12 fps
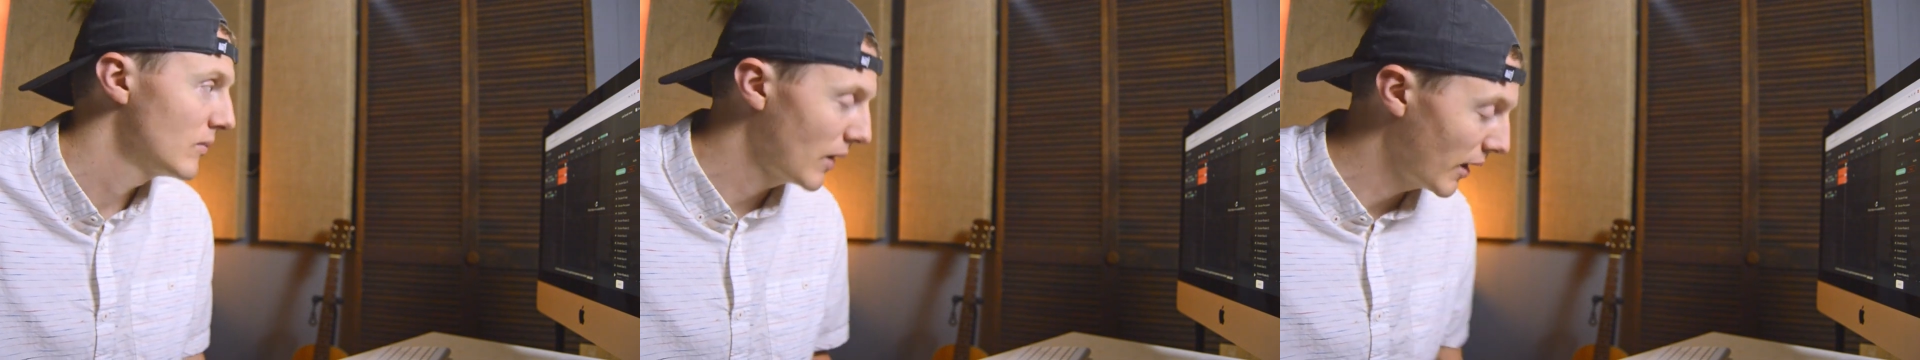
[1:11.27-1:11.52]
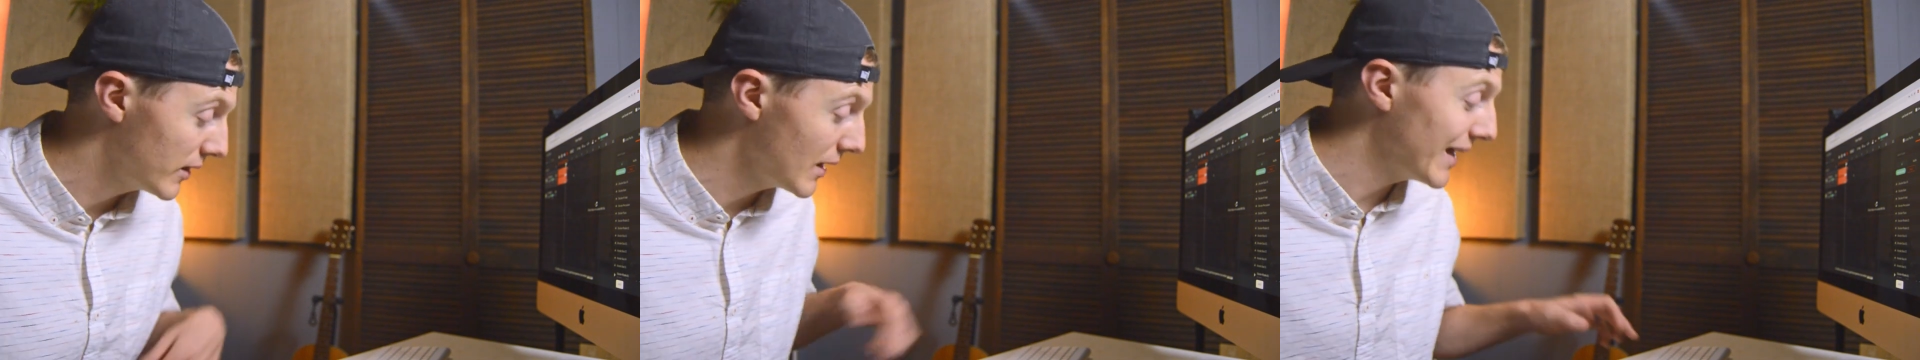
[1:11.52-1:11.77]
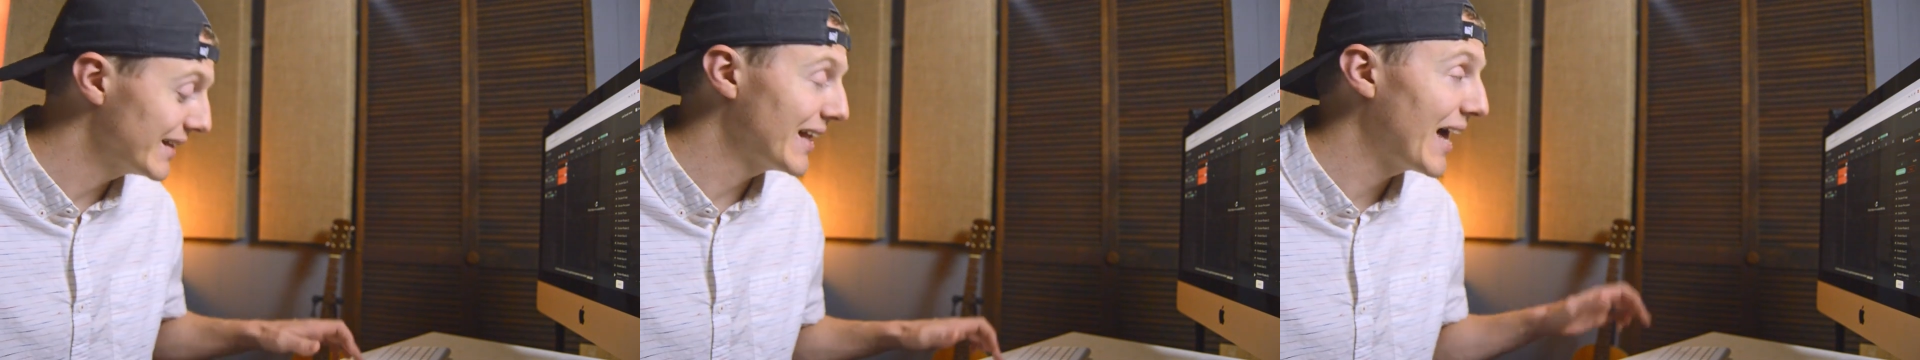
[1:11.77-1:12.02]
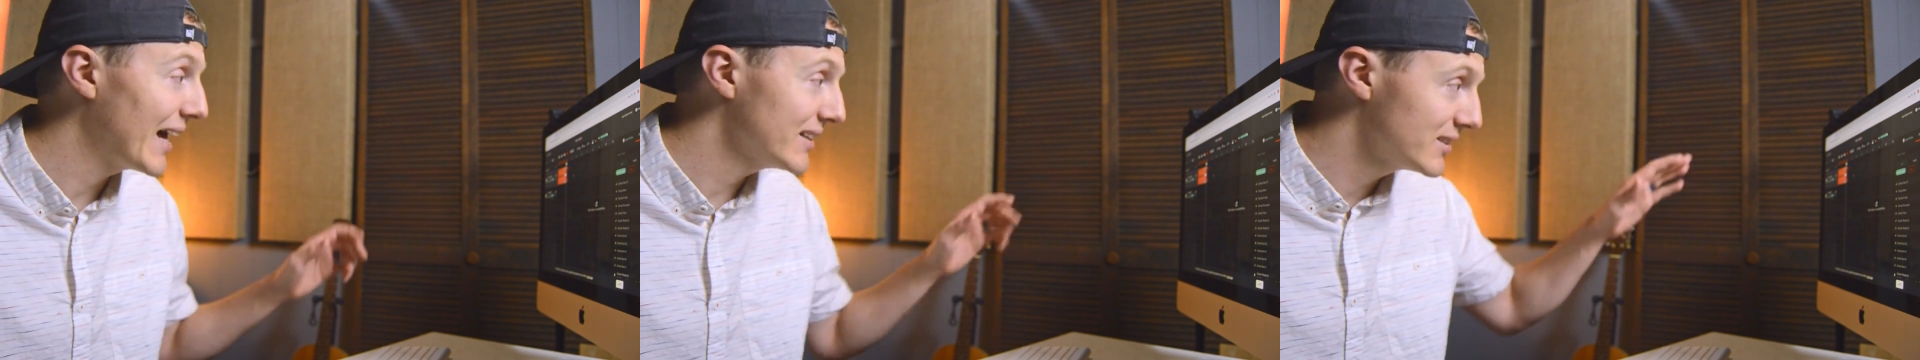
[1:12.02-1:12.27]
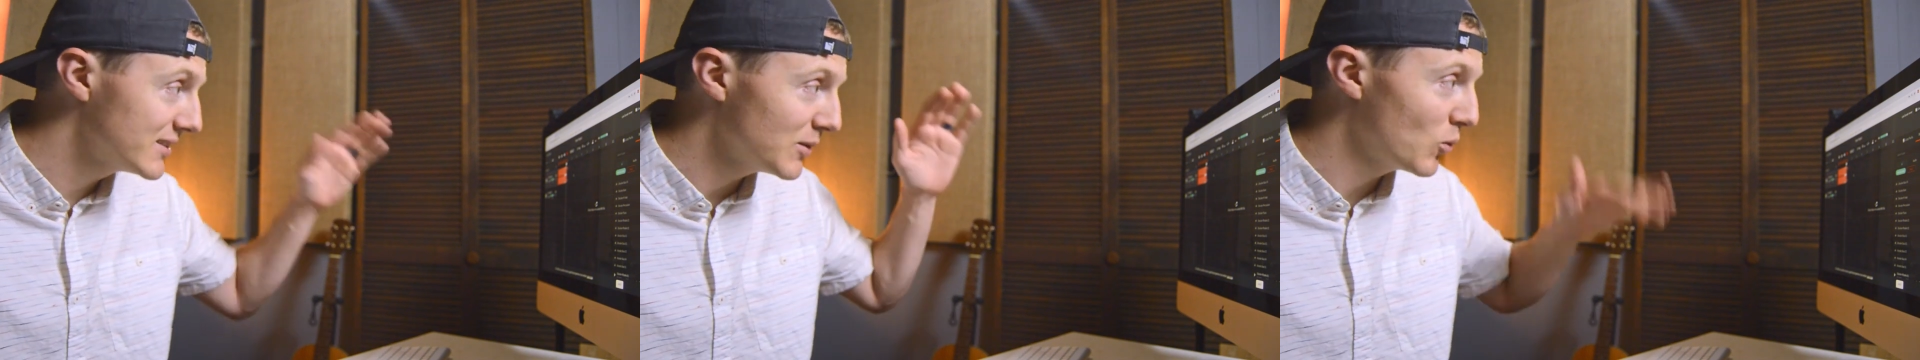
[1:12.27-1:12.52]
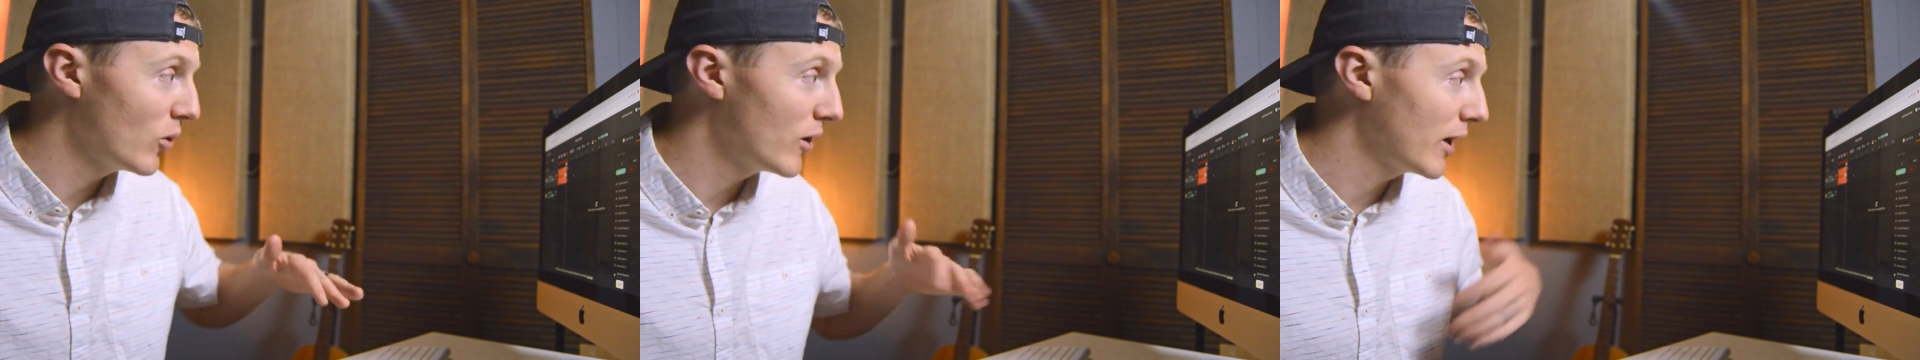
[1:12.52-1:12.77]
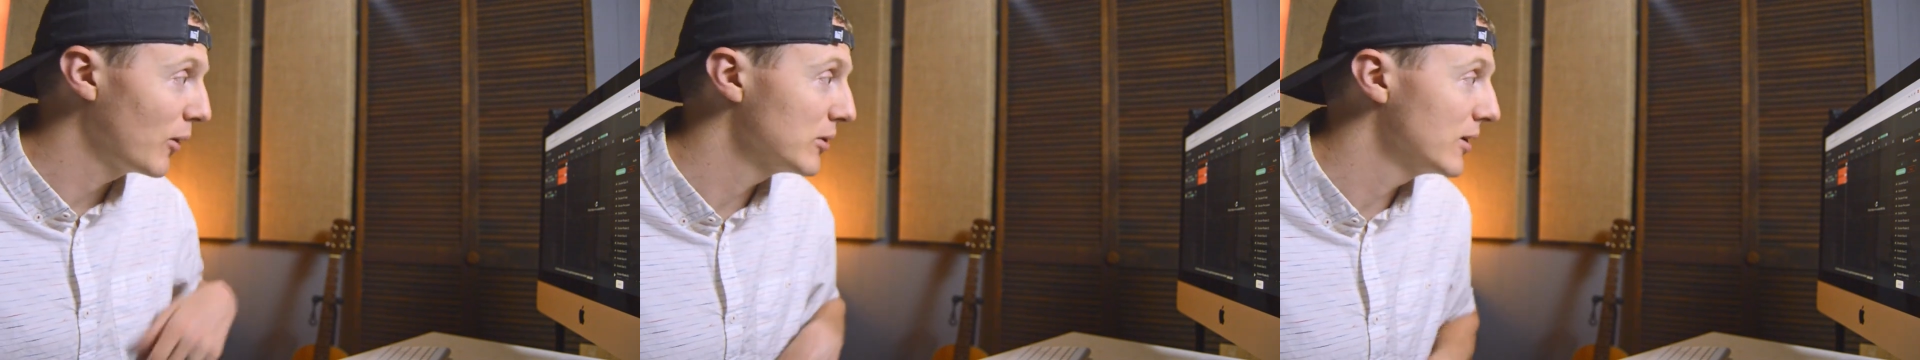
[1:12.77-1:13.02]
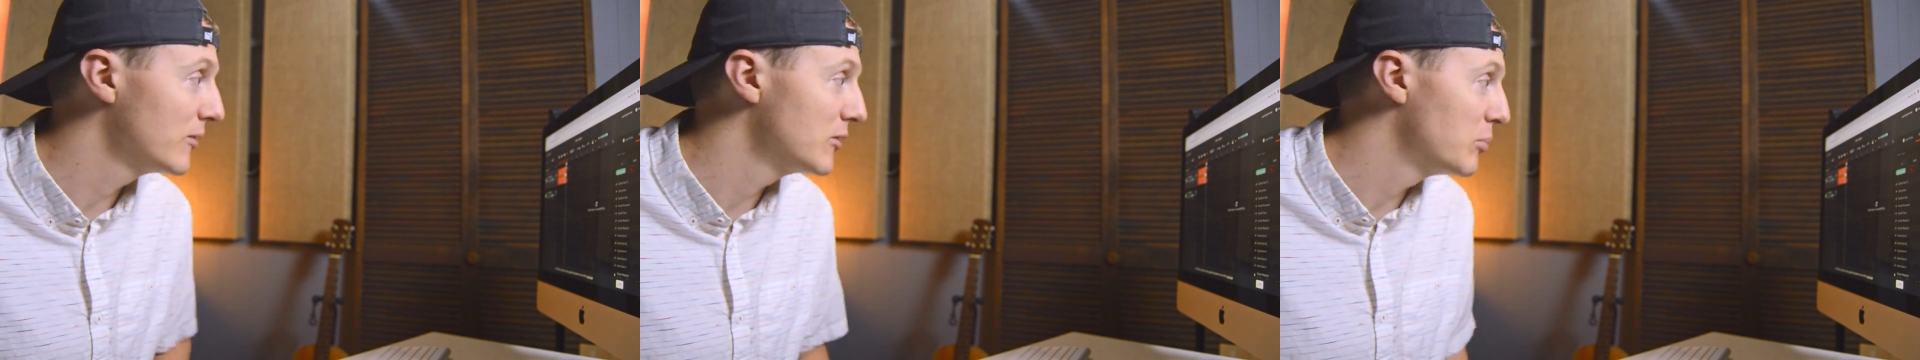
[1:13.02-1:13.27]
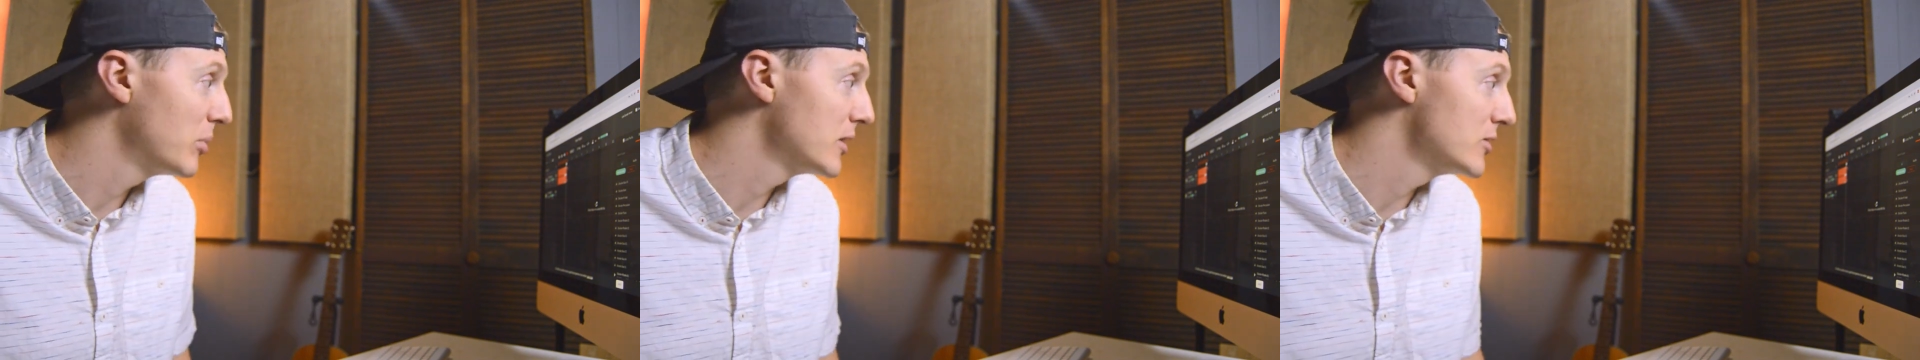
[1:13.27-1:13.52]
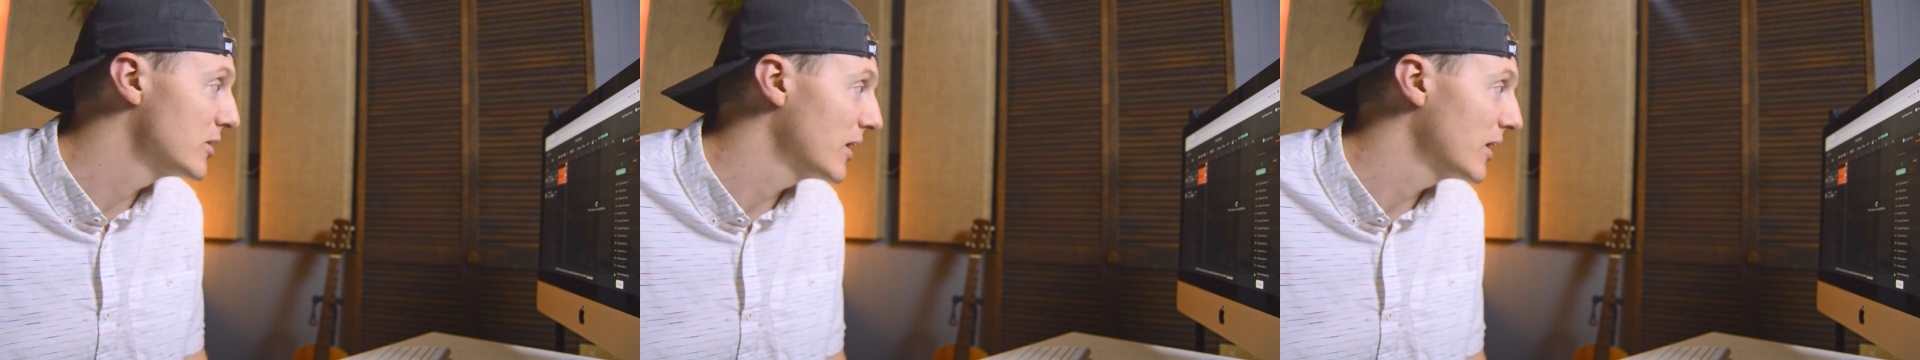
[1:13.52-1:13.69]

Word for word: Like that last one I would love to pitch